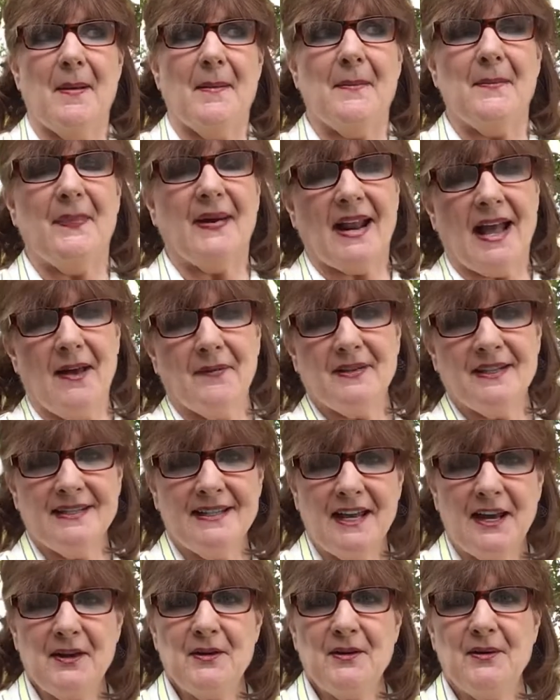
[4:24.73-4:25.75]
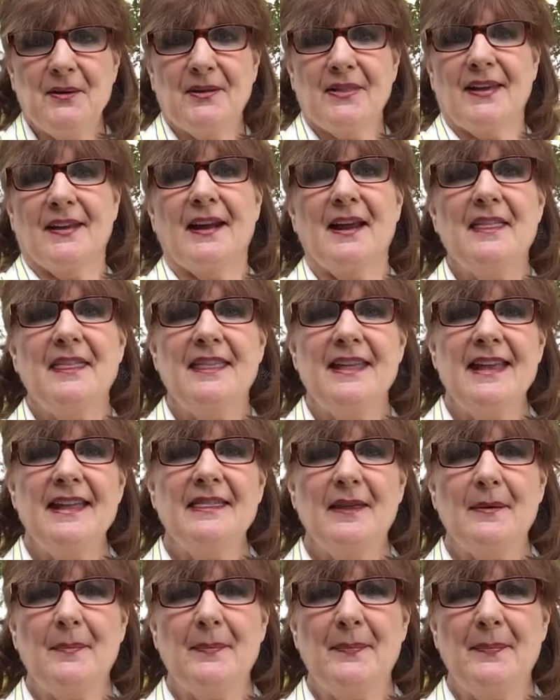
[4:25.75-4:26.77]
But I have to tell you that I think
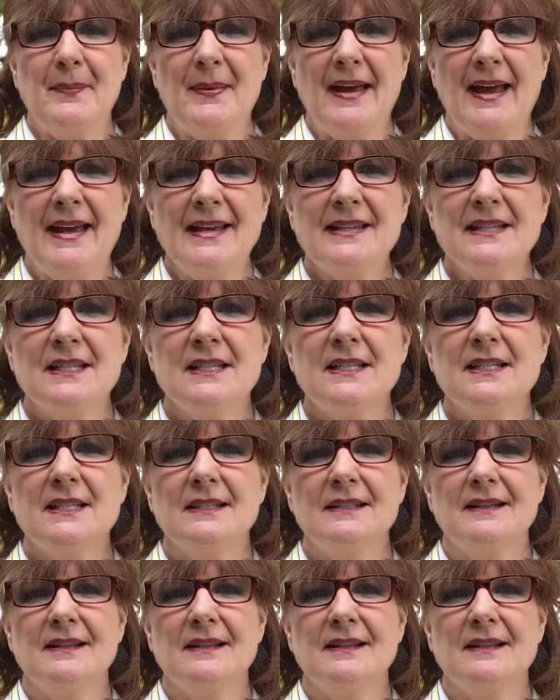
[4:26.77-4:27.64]
the best